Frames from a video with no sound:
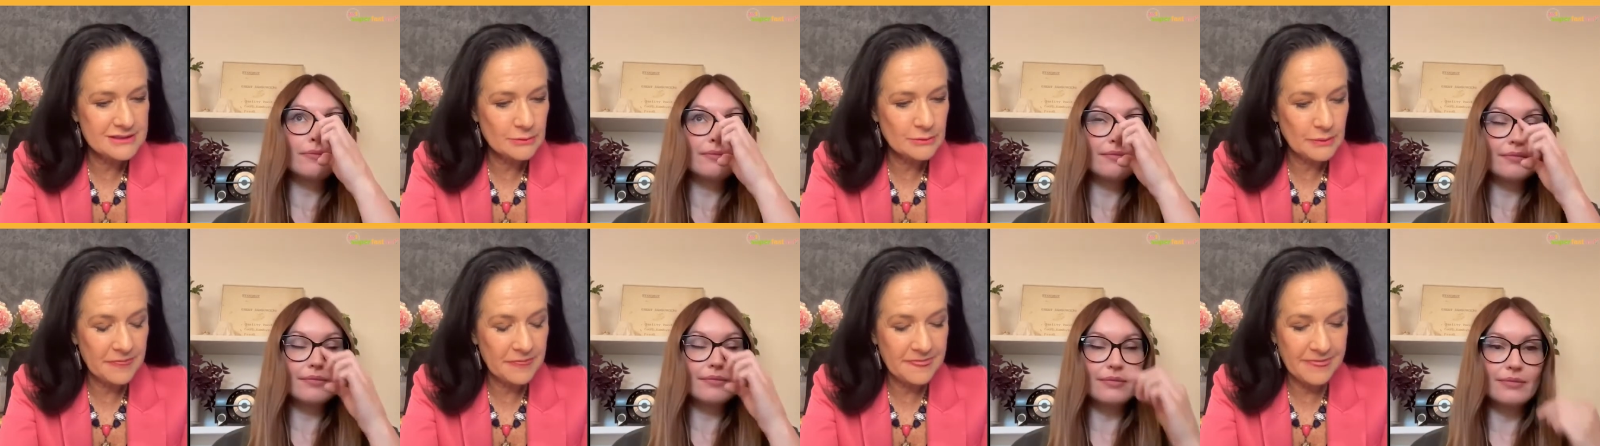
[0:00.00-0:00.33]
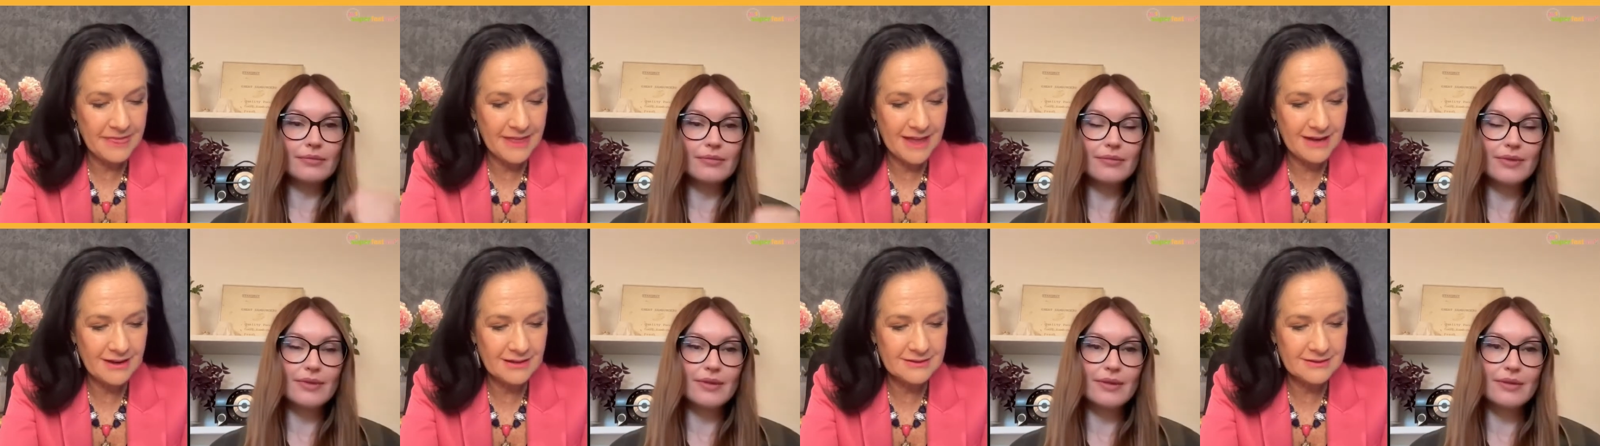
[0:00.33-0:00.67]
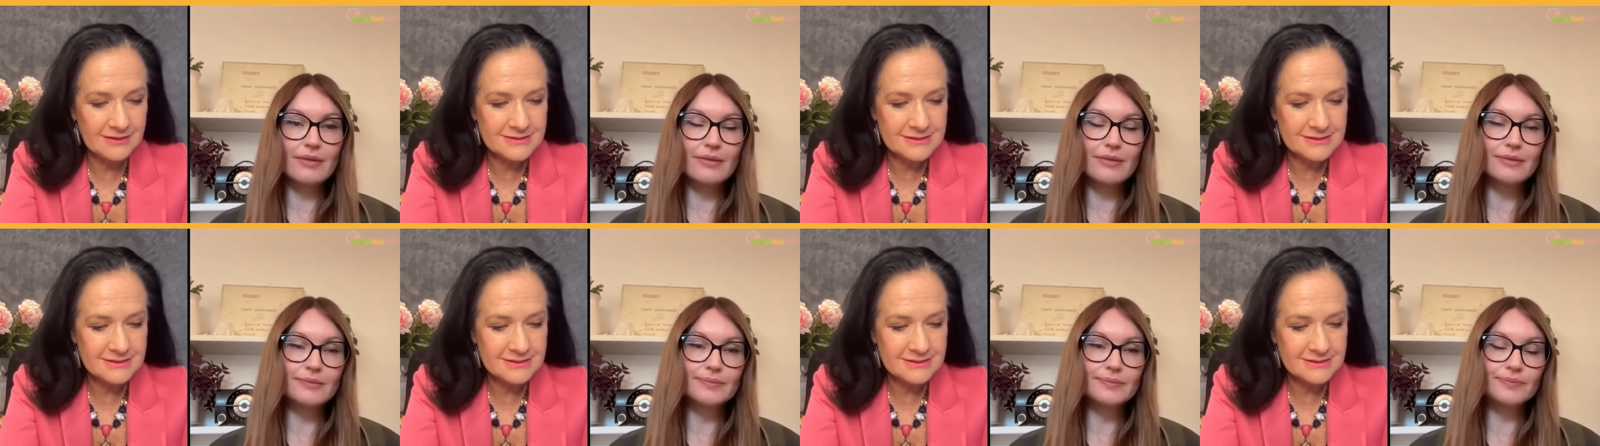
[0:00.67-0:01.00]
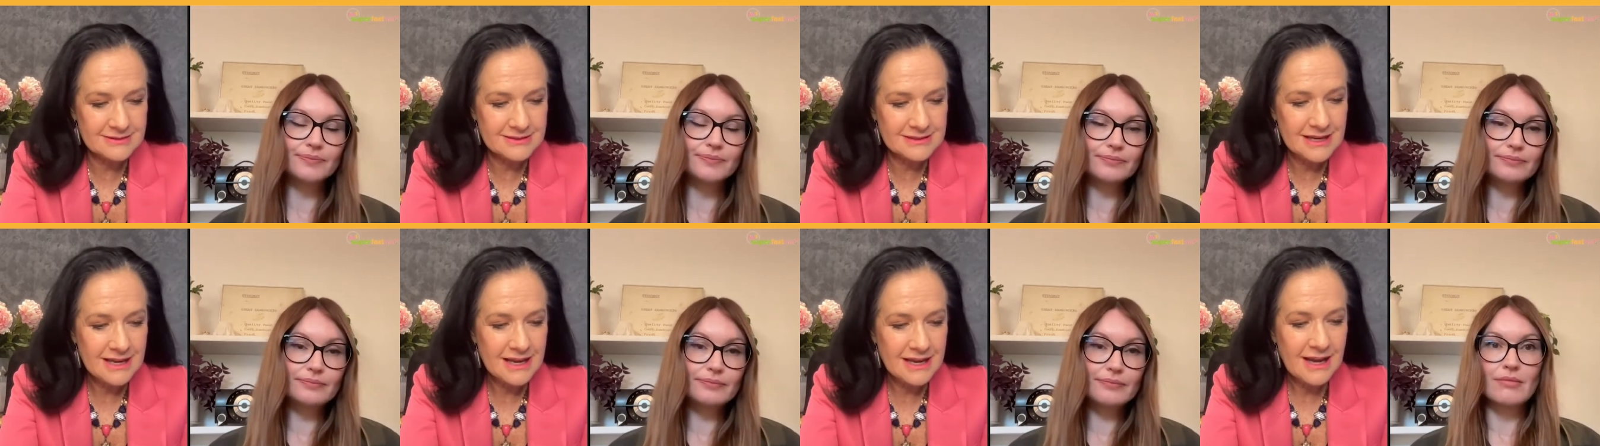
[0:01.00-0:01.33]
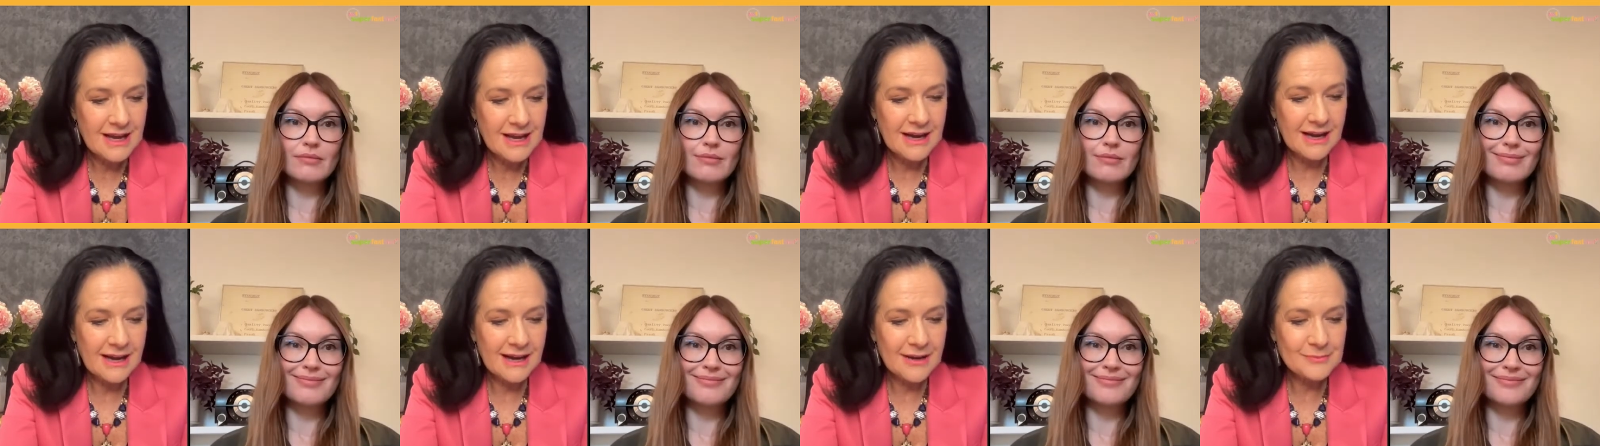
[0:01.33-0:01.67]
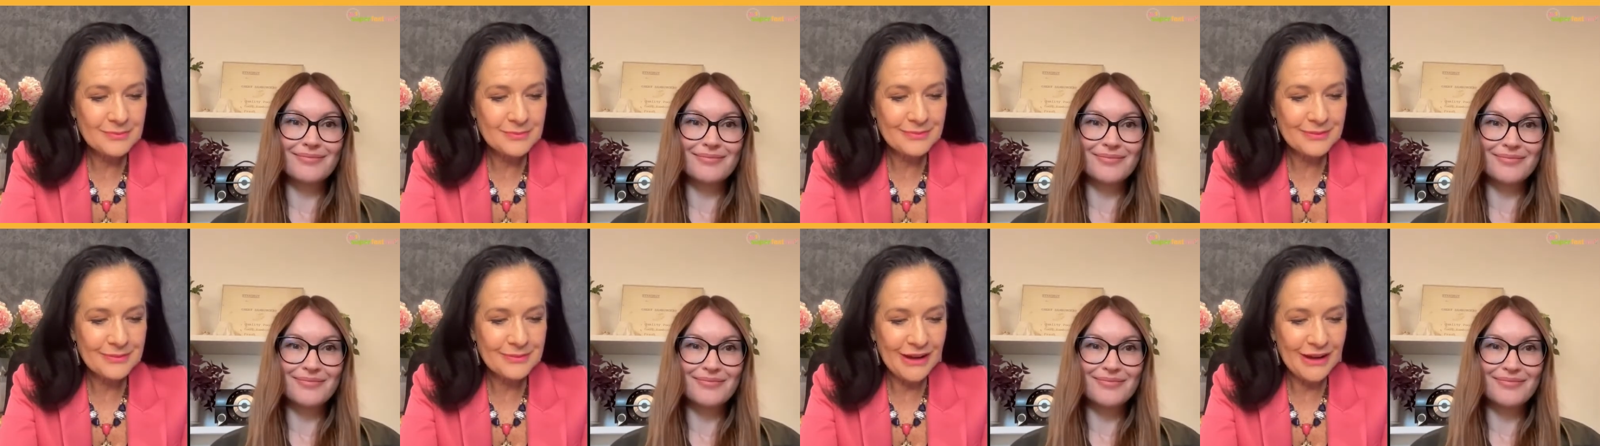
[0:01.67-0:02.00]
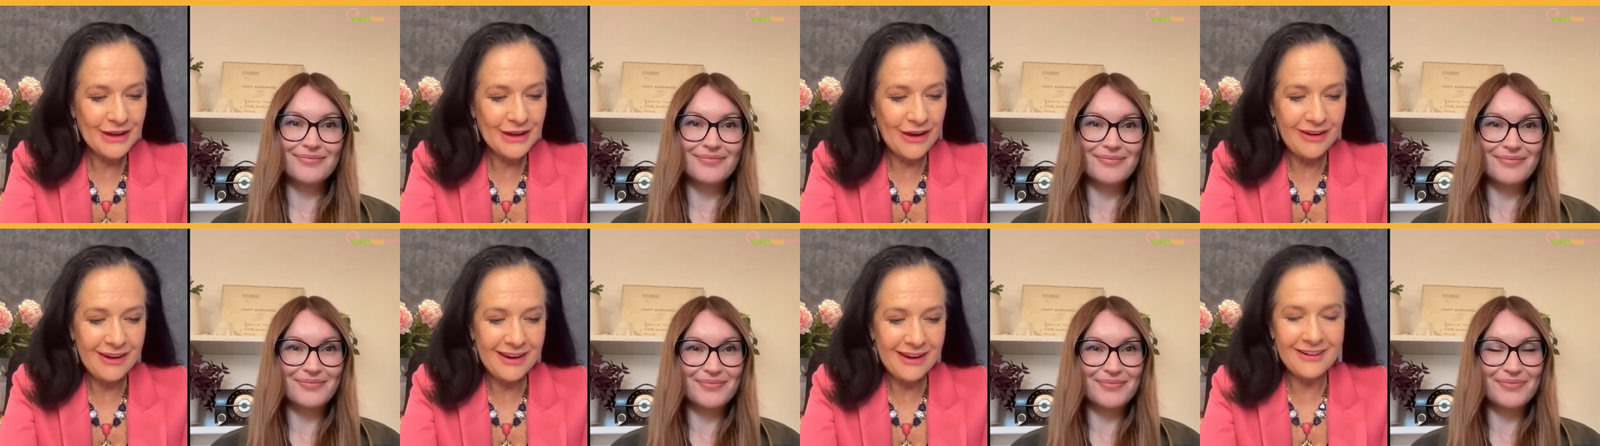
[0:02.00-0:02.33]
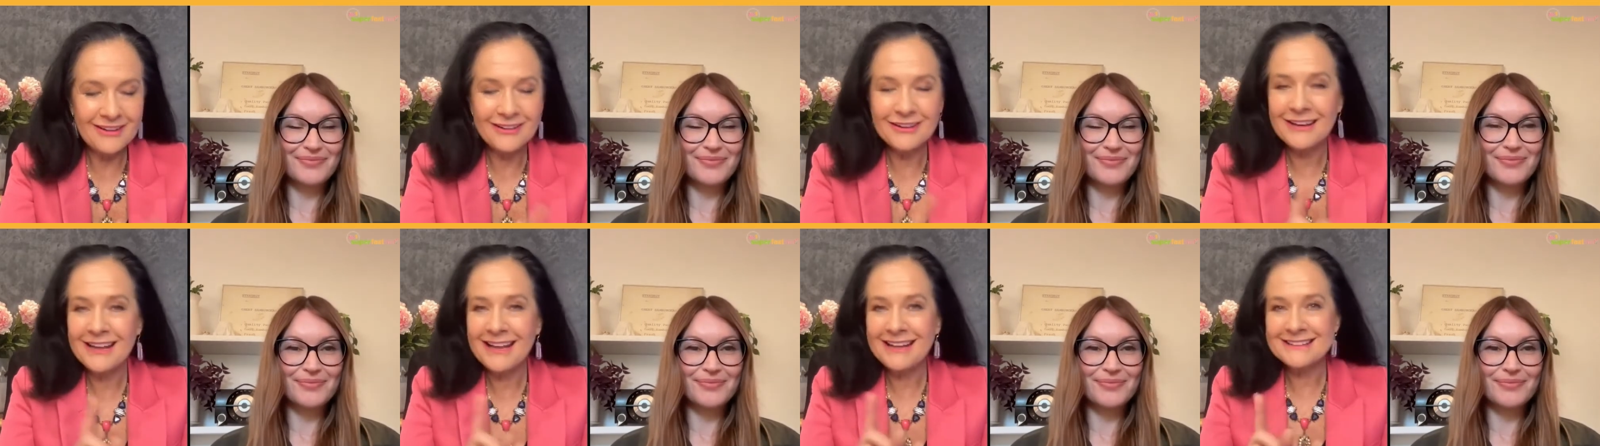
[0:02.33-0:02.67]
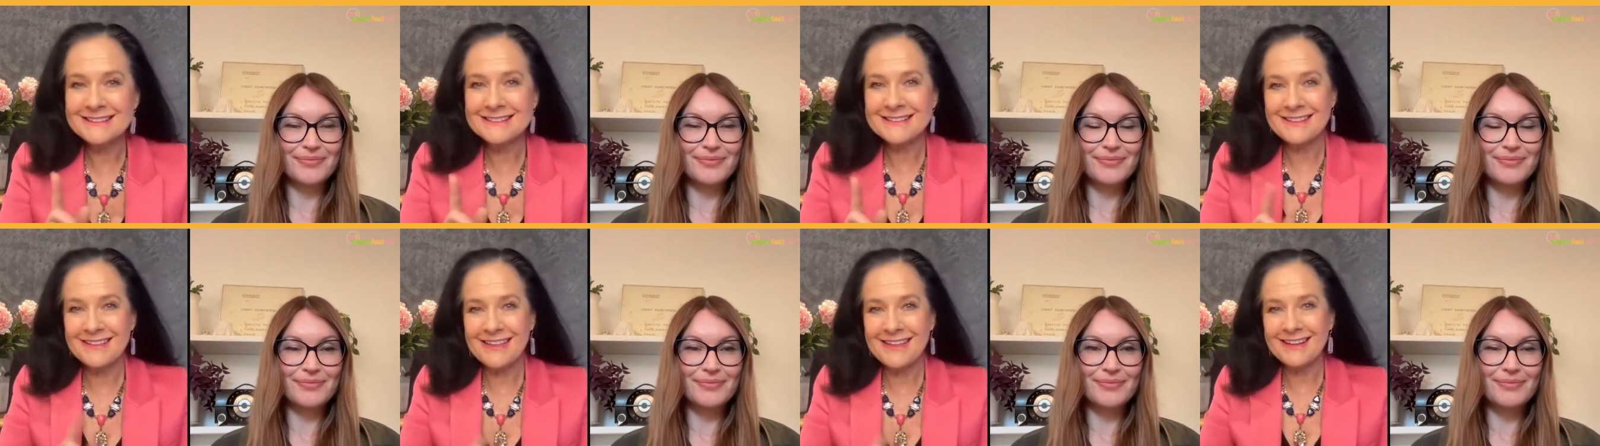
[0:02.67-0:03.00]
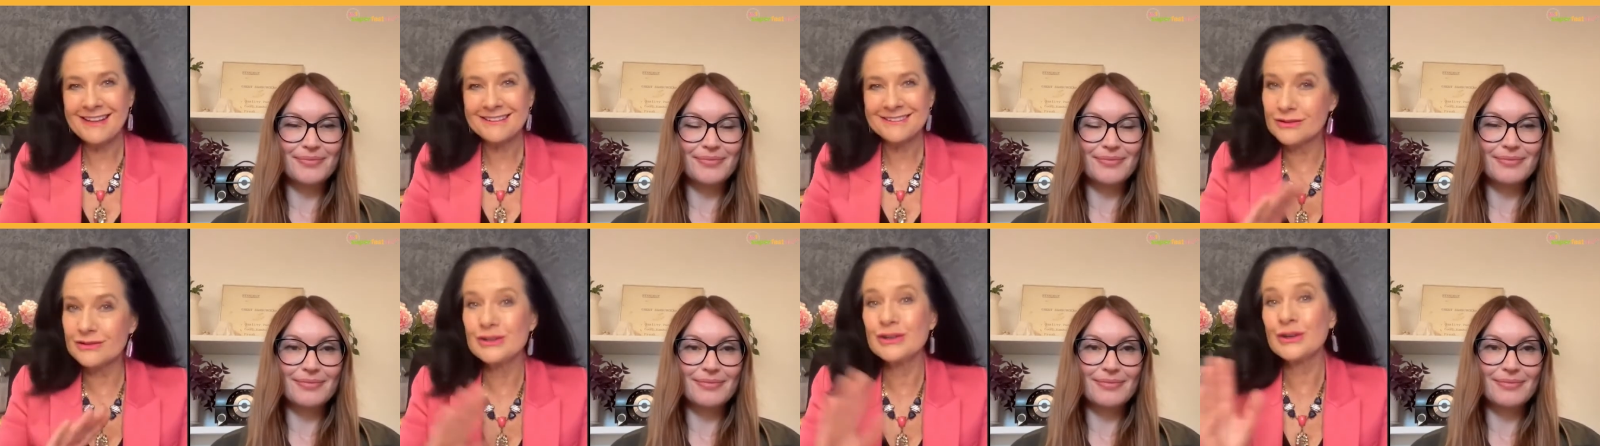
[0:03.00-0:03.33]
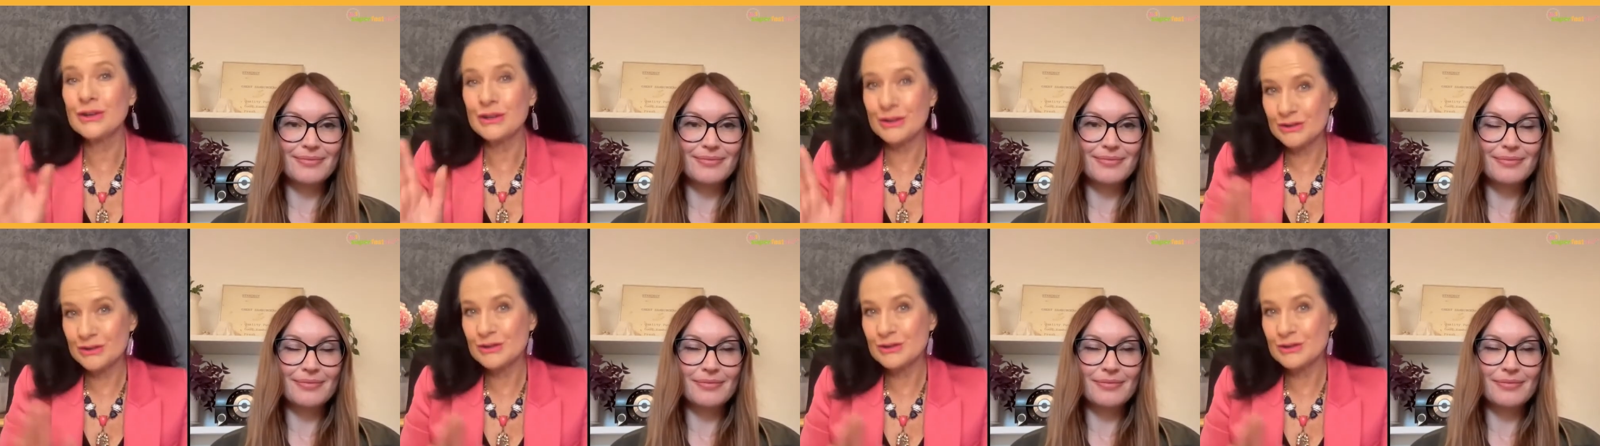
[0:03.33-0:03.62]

Speaker 1: to 1,000? I'll answer that. You can